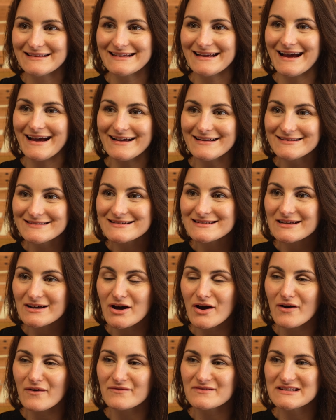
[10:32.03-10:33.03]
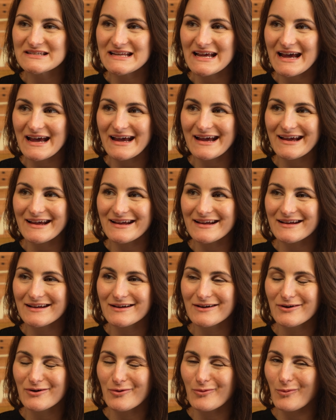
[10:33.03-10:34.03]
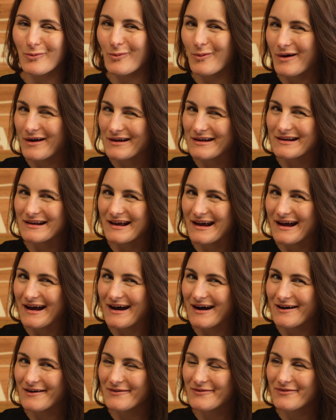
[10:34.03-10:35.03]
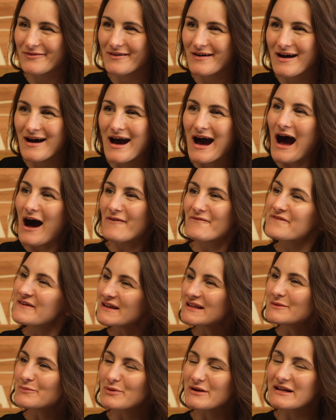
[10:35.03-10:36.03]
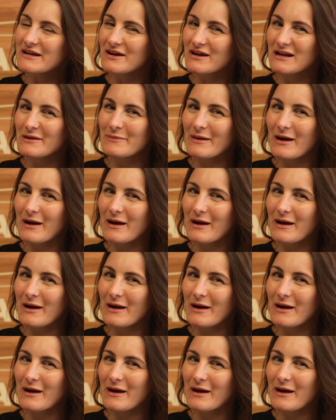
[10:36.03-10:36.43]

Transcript: the end of day one and a half, I'm feeling pretty good